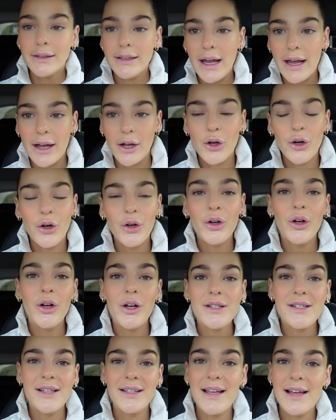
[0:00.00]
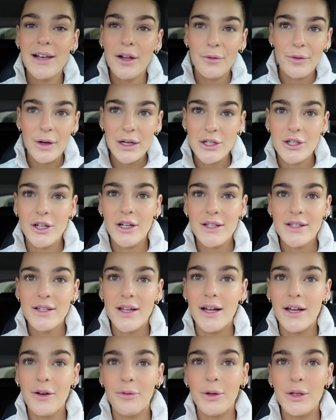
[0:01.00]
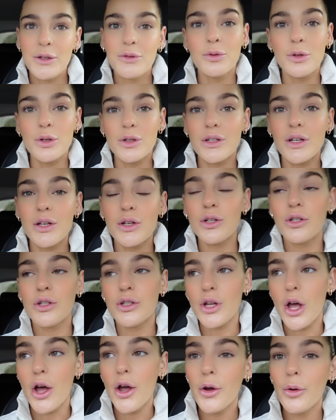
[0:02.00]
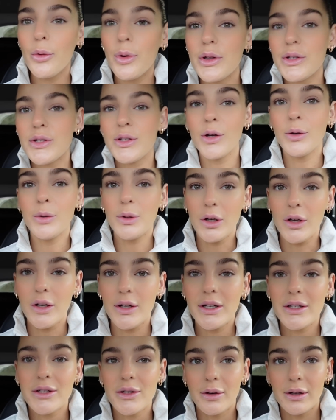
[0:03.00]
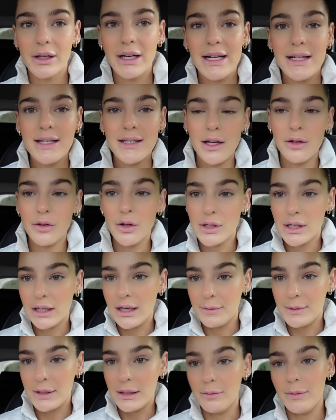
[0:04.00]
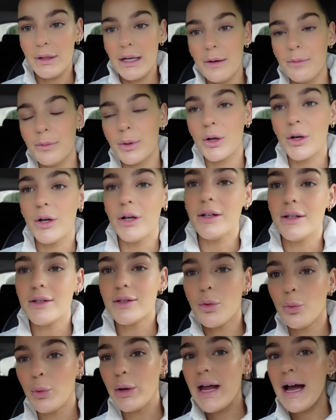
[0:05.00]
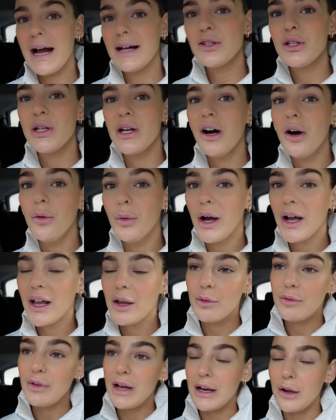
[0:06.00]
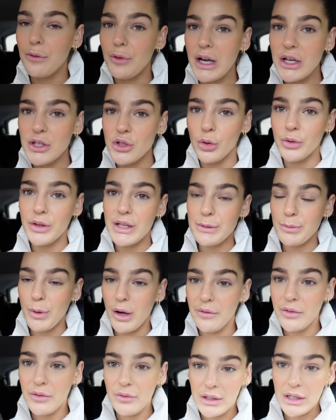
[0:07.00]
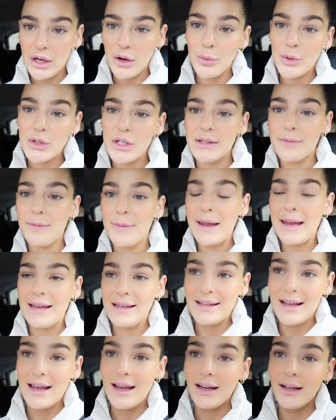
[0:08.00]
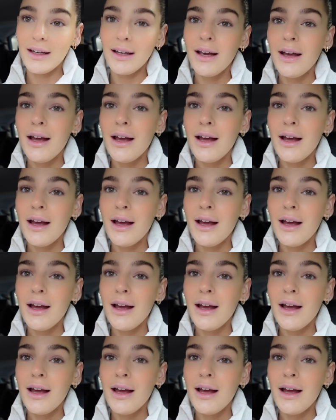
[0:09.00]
Yeah, Con cooked us HelloFresh last night, which was so good. So I'm going to insert those clips in a minute, because we actually are working with HelloFresh on this part of the video, which is amazing.